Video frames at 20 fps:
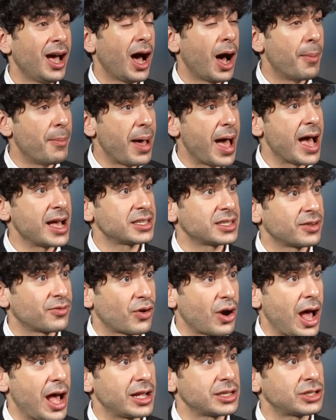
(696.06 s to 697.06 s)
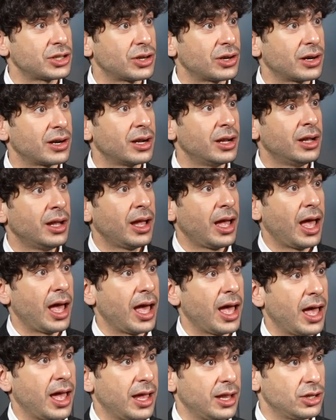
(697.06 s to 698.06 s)
a massive roster
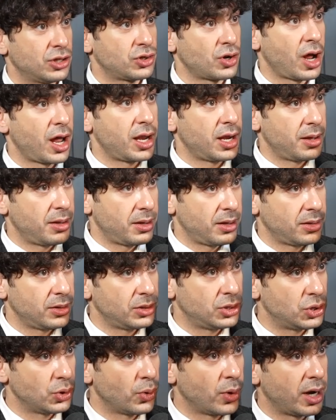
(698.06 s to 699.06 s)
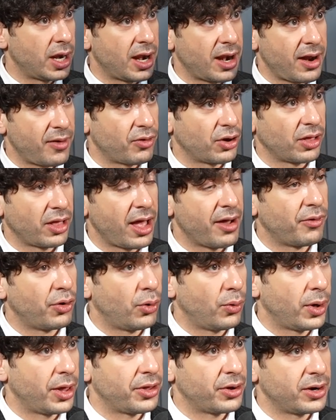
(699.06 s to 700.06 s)
and trying to do it at every
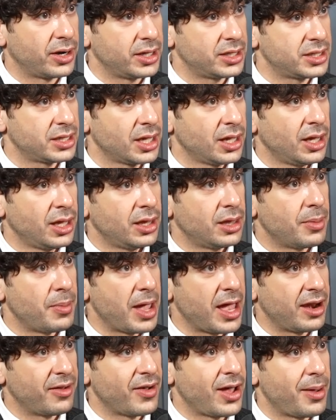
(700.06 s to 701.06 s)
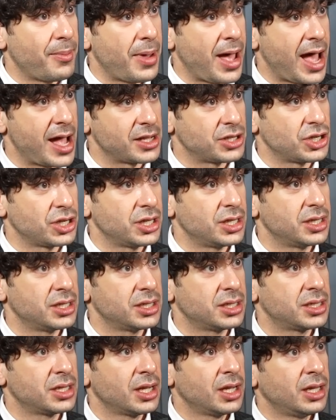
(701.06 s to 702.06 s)
level, whether it's the main event
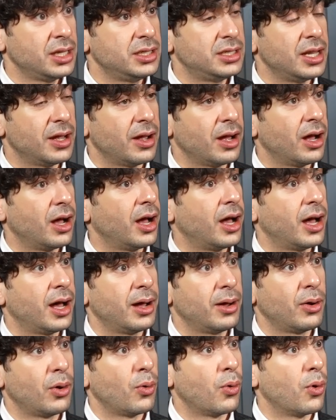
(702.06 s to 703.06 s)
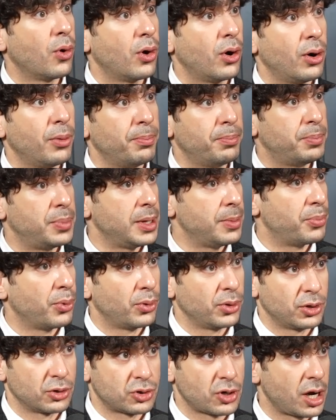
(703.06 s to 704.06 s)
matches, Uh, or
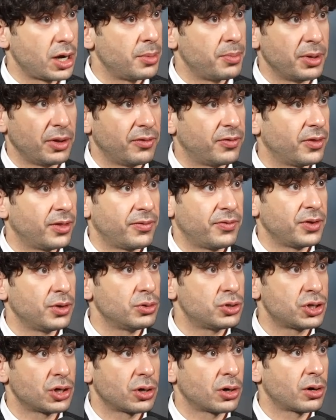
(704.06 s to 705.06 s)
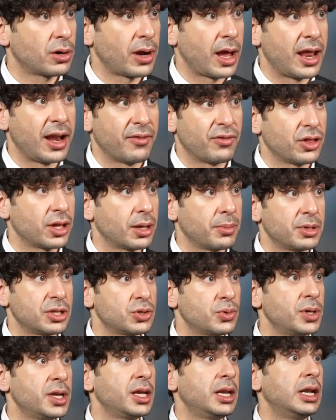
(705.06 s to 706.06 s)
people you're trying to build for the future and everything in
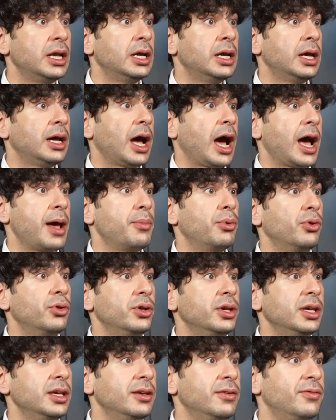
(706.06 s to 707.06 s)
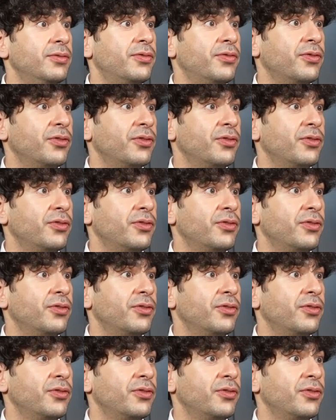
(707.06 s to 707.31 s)
between. I believe